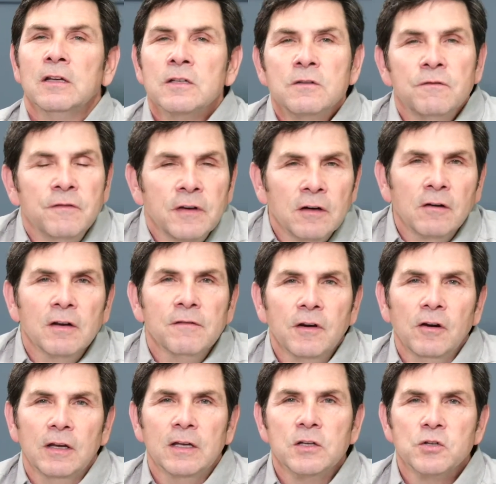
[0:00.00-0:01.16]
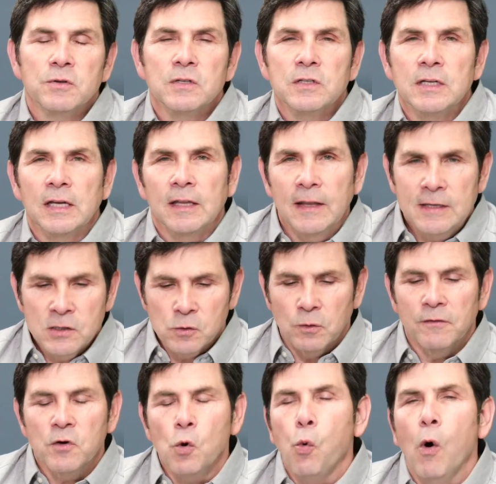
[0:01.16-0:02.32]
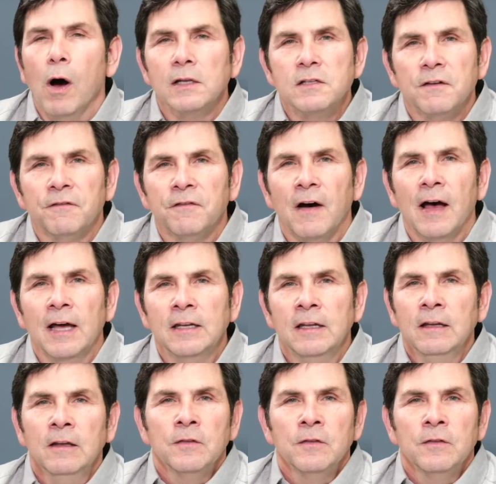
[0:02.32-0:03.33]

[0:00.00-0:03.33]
It's very, very interesting, and they sort of quantified